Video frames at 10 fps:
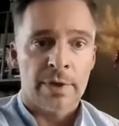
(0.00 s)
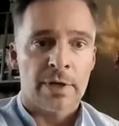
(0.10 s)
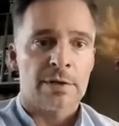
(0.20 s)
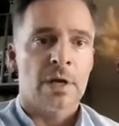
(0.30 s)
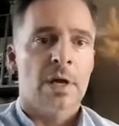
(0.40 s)

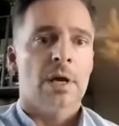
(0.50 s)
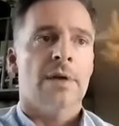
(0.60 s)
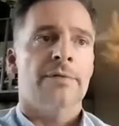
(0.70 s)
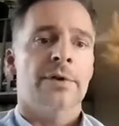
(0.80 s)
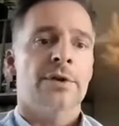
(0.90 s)
because
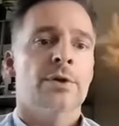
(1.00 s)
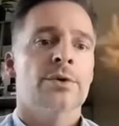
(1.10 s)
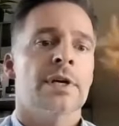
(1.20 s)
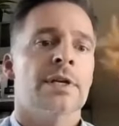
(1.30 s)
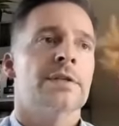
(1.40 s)
if you
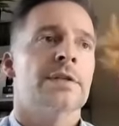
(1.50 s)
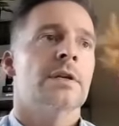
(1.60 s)
use it